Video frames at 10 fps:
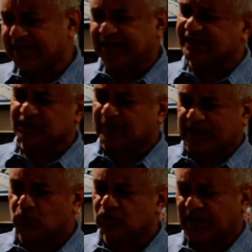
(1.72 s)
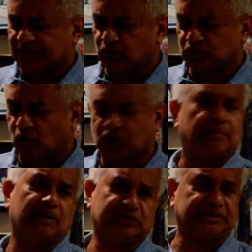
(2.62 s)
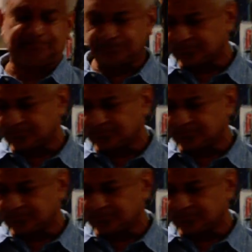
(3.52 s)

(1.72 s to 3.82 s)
areas, but I won't talk about it